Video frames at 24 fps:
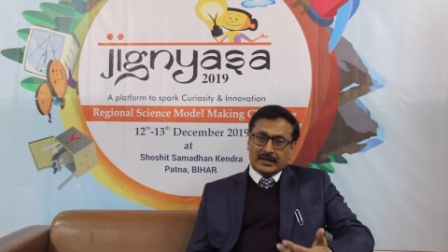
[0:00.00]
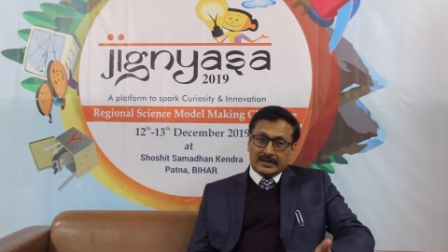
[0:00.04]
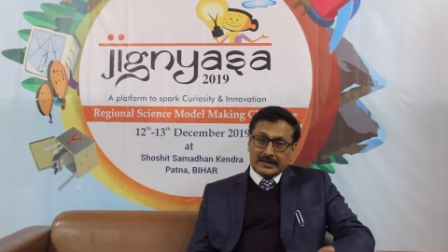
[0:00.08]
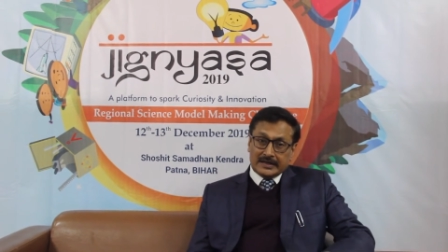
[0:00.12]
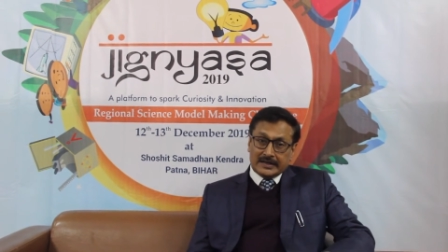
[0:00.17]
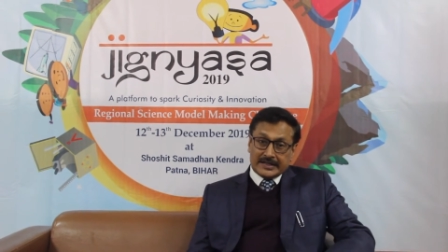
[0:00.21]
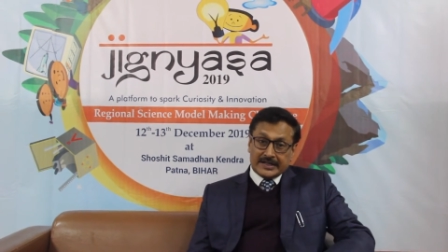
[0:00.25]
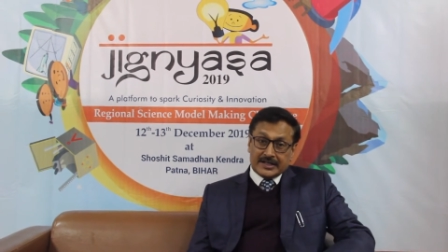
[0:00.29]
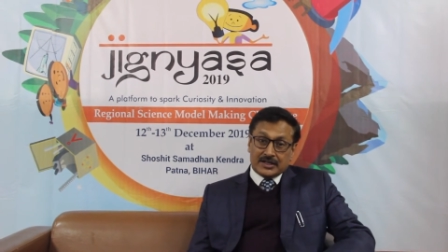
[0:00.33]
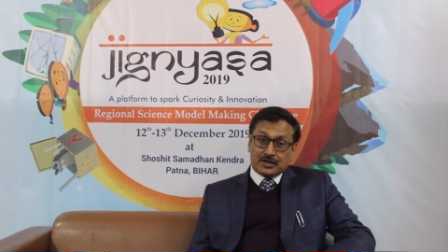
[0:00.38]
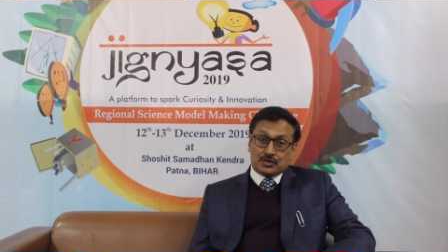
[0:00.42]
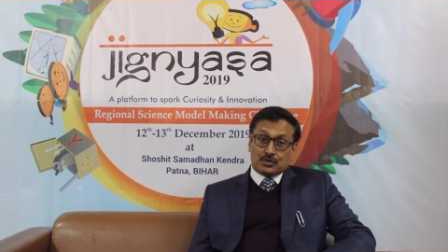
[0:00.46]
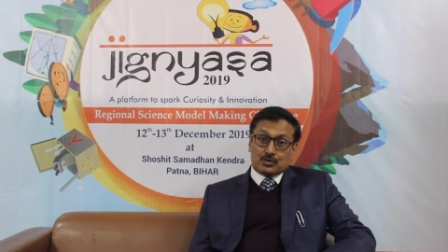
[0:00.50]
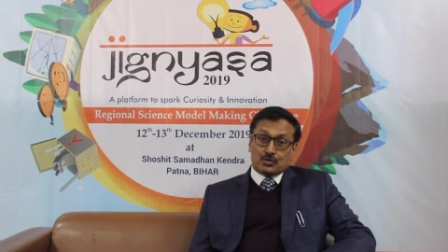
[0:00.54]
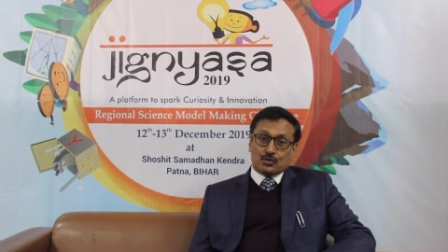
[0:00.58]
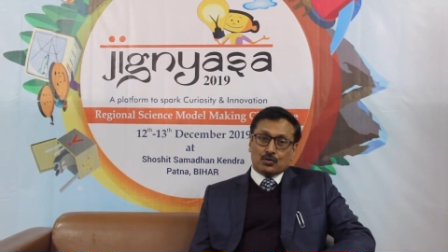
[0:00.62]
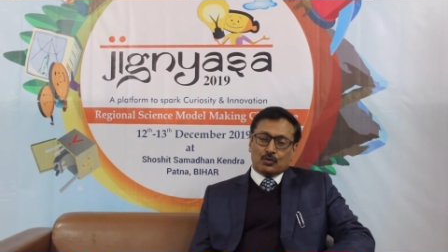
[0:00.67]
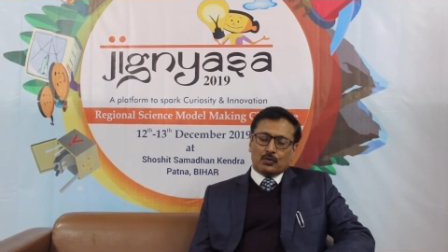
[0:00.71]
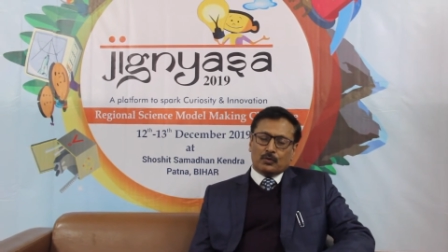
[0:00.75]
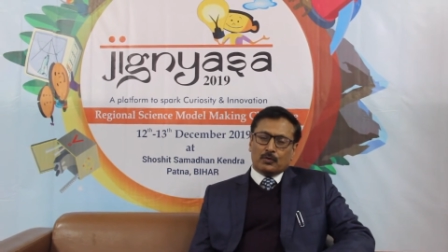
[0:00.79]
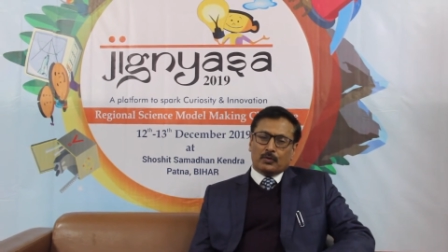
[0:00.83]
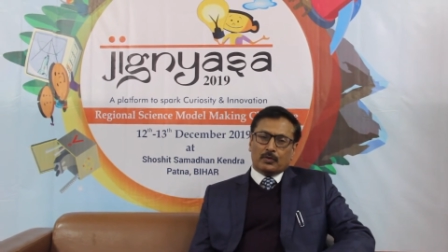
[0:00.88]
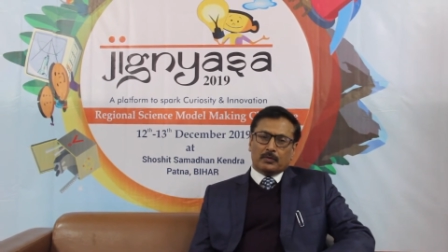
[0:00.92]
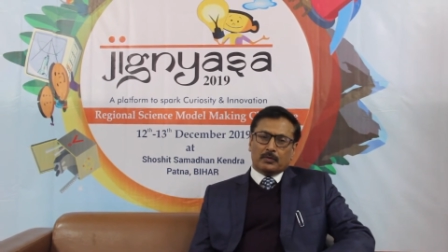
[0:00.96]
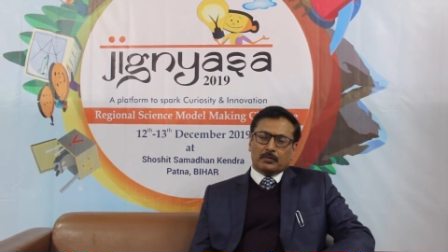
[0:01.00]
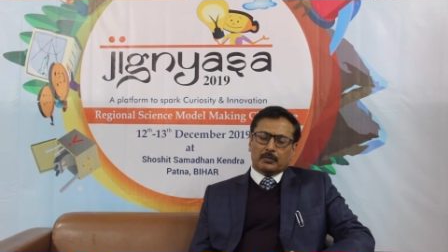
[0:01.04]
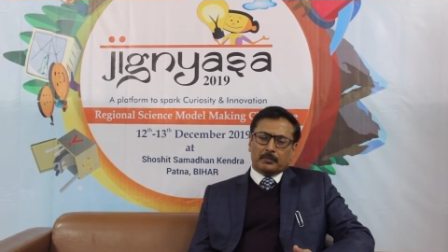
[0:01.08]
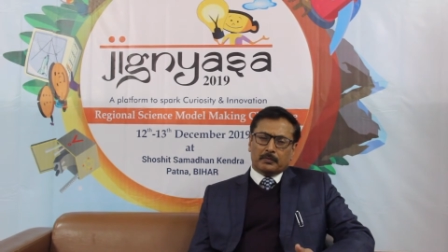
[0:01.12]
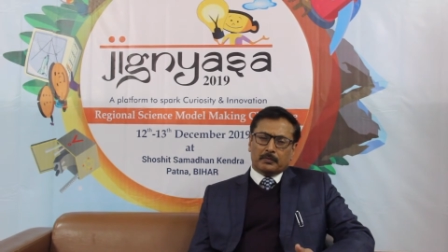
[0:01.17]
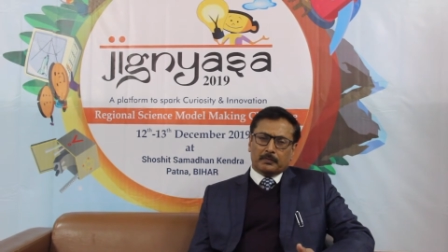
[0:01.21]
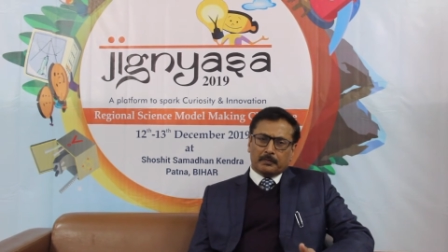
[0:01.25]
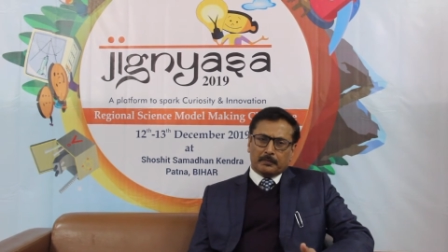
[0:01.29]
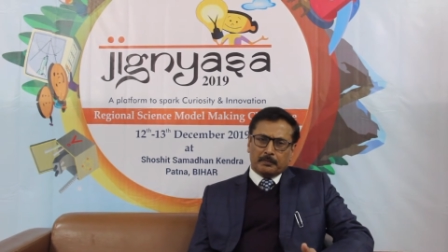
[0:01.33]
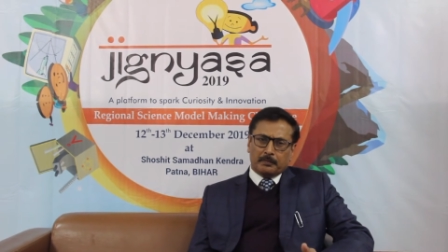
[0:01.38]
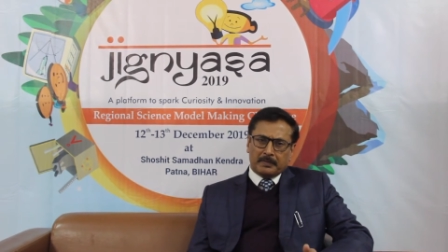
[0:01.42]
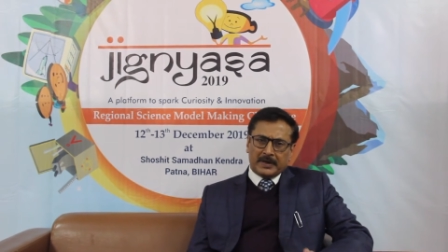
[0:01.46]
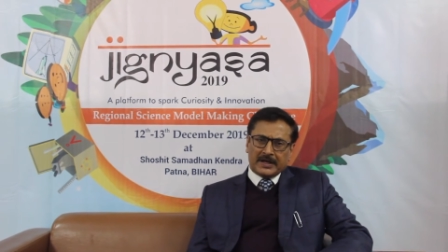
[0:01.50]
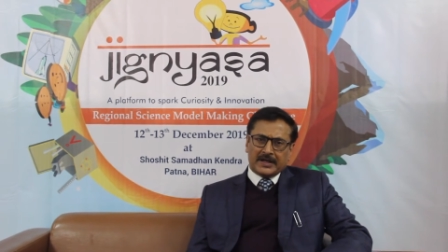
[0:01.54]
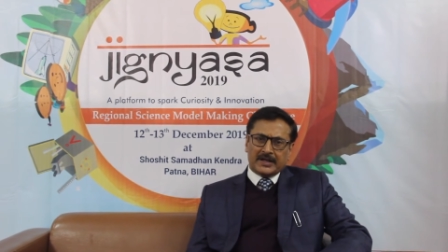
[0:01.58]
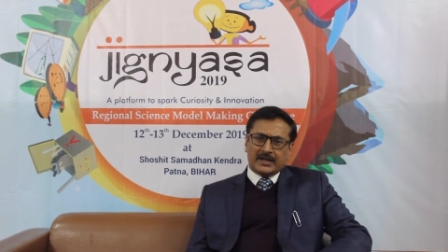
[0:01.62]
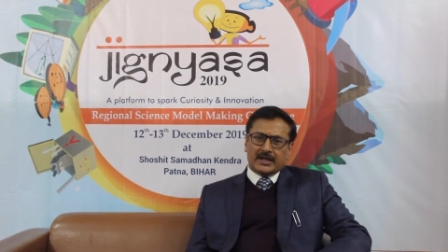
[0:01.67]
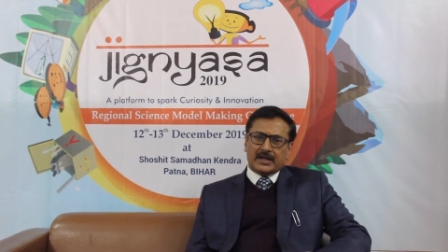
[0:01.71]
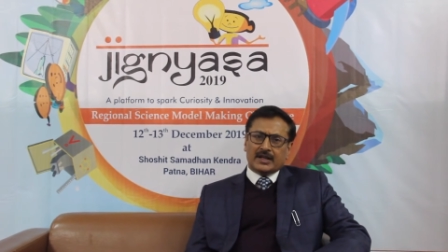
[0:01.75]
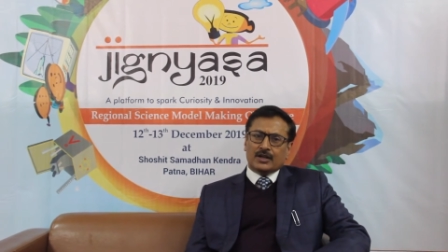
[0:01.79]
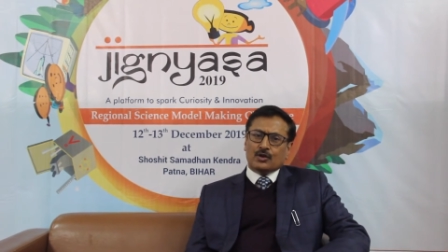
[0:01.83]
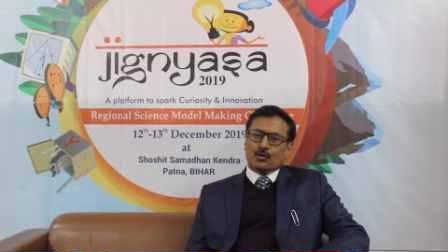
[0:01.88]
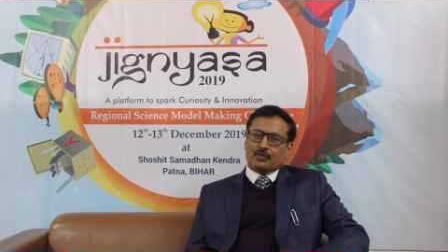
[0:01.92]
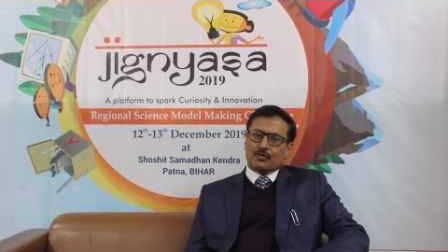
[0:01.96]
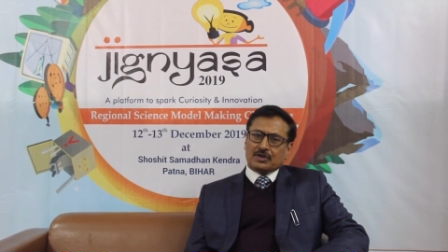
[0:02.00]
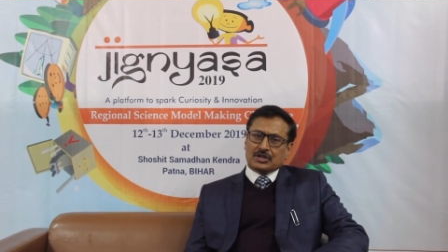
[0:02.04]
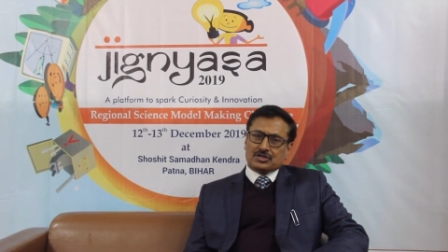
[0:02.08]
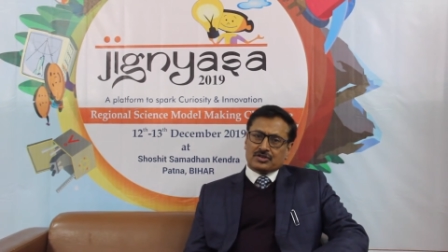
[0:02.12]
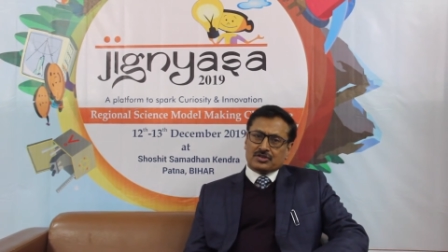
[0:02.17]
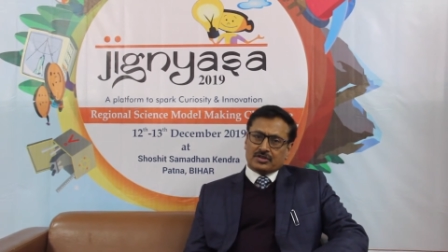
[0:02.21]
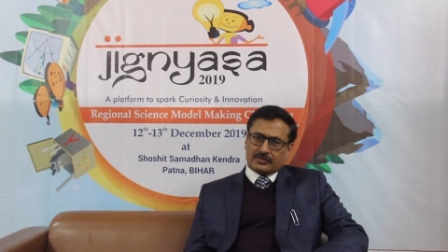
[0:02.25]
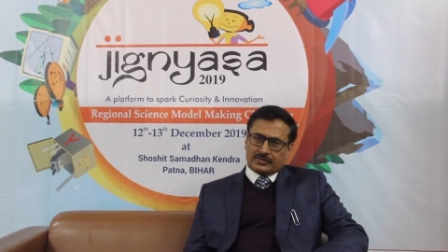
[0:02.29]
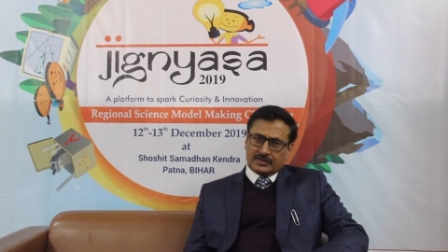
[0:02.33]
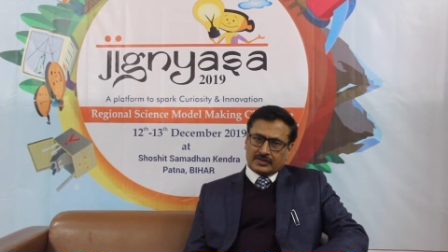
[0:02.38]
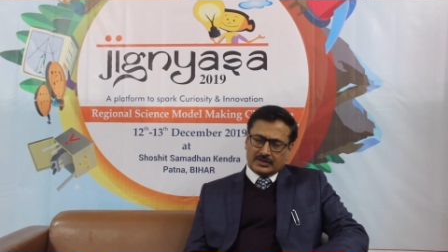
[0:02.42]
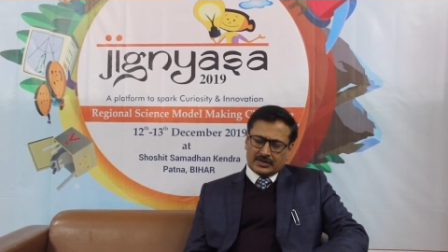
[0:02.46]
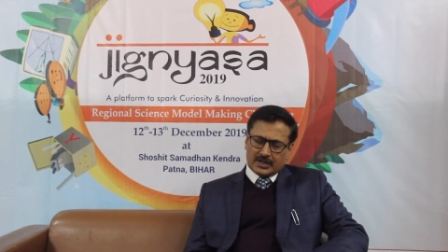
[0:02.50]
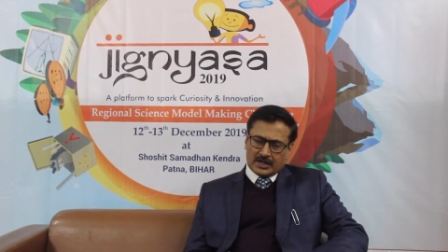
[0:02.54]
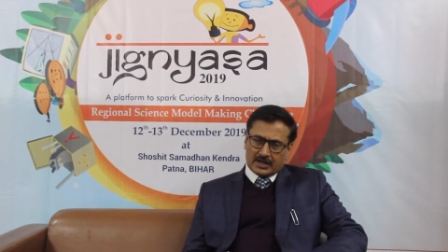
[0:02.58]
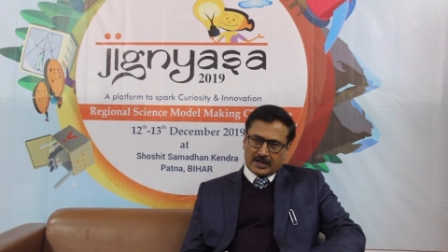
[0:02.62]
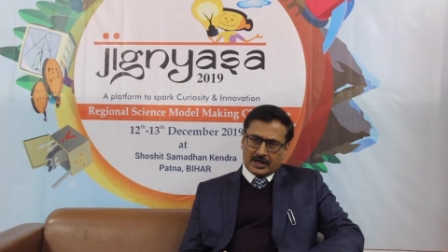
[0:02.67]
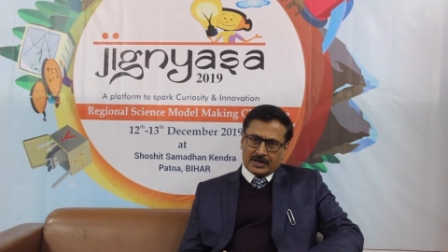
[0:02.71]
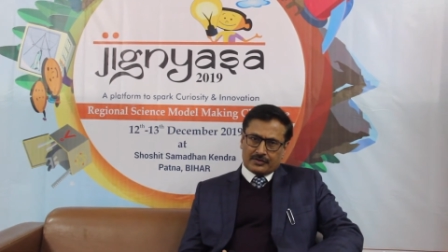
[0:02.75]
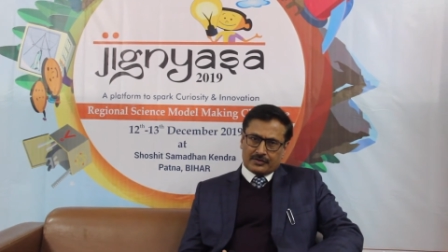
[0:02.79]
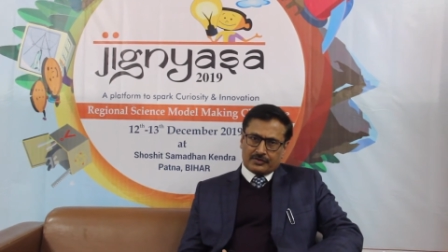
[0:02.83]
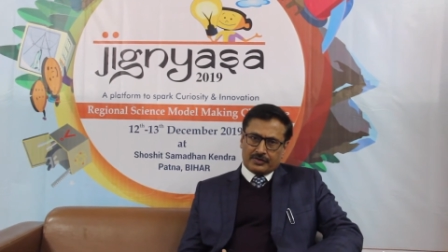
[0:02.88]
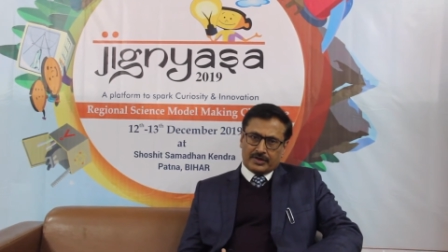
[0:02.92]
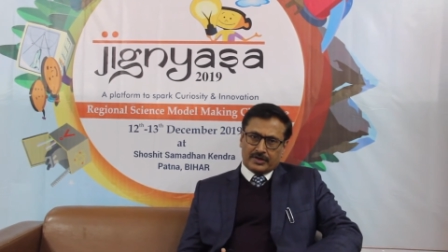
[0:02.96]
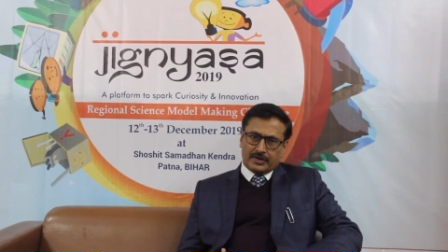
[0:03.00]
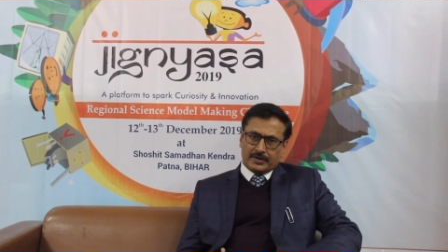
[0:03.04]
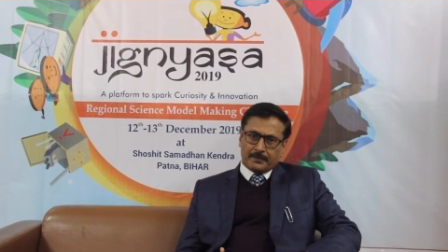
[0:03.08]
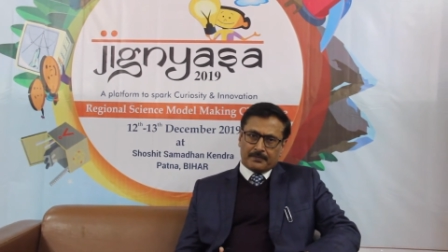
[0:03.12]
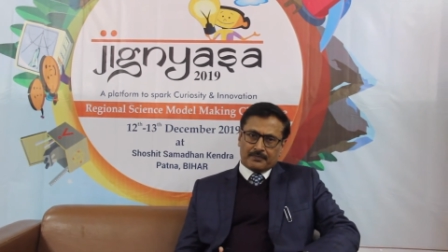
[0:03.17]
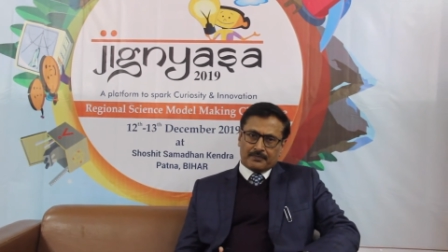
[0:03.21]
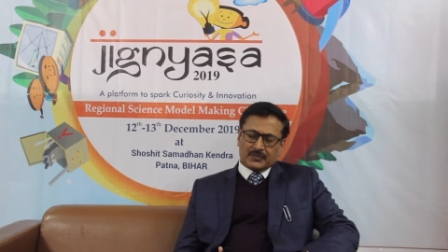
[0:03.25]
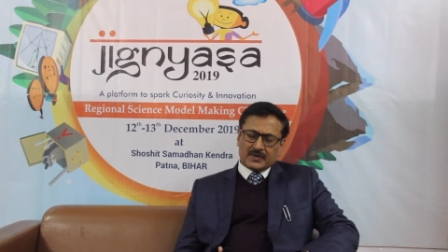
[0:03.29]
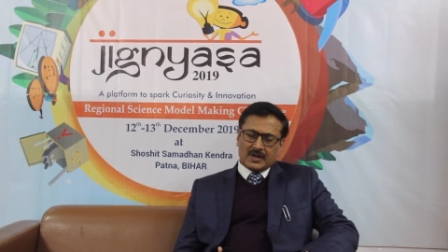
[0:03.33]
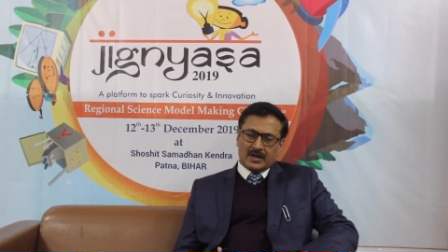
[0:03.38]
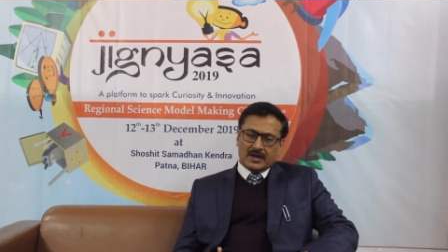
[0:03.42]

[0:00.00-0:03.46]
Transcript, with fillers: lead to many innovations in the country.